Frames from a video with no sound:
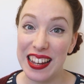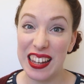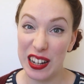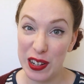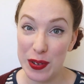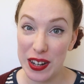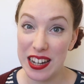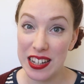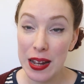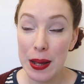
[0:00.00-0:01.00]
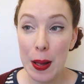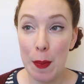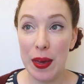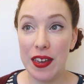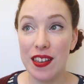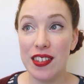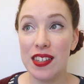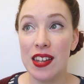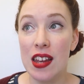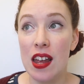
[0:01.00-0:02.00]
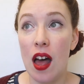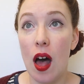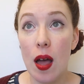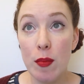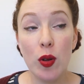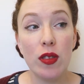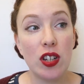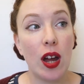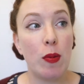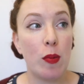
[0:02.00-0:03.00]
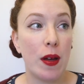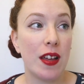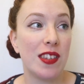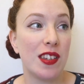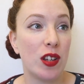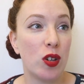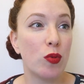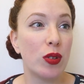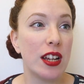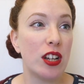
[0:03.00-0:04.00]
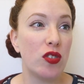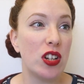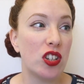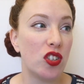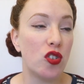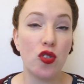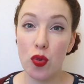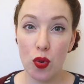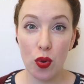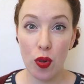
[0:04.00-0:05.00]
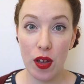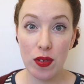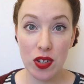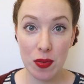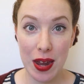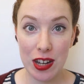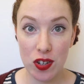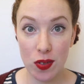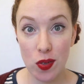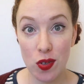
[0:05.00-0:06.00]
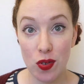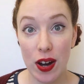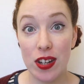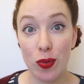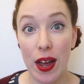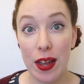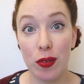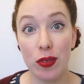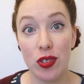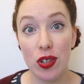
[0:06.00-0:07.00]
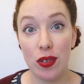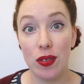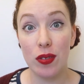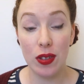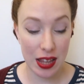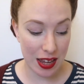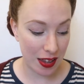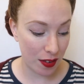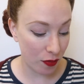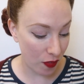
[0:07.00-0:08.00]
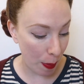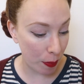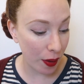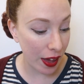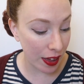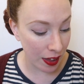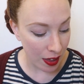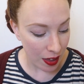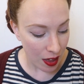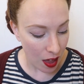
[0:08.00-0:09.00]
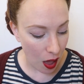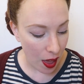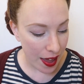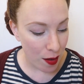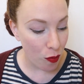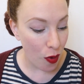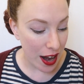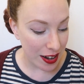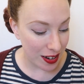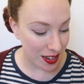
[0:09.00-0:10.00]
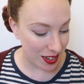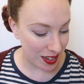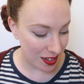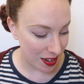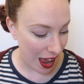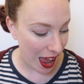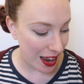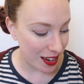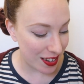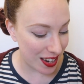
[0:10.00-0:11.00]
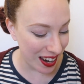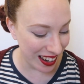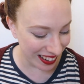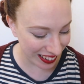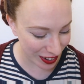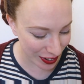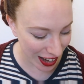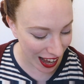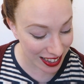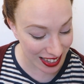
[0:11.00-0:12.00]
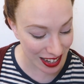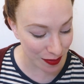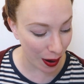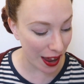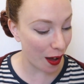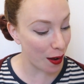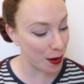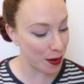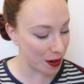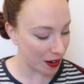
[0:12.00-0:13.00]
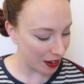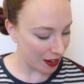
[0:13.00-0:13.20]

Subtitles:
included, because I'm not the type of person who will literally just draw those dimensions straight away onto the fabric. I went and created my own